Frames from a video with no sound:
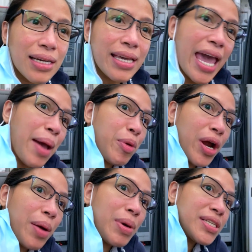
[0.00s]

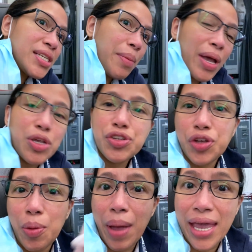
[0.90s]
camera, but some I use
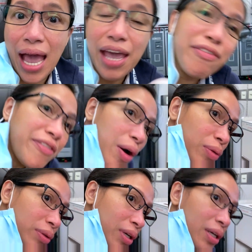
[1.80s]
on my
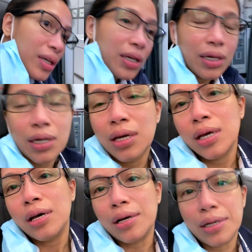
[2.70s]
iPhone.
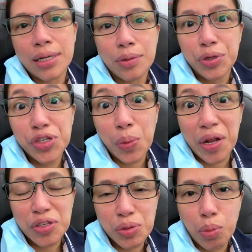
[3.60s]
Uh, we're just
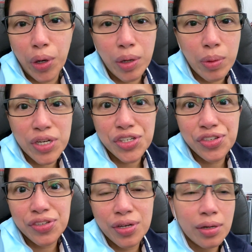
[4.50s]
waiting to board. We're
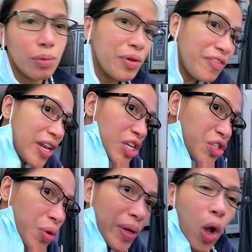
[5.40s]
just, we're
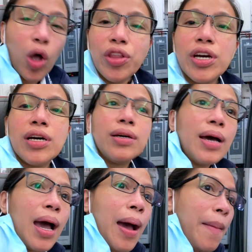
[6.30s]
finished doing all the
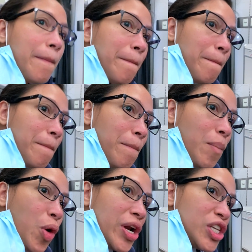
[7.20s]

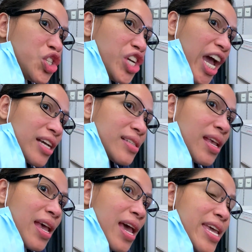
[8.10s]
morning checks.
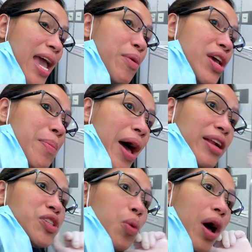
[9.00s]
Yeah, we got
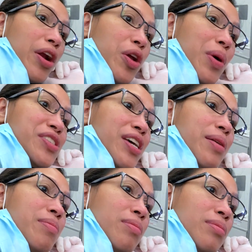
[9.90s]
bottles of water. You want some?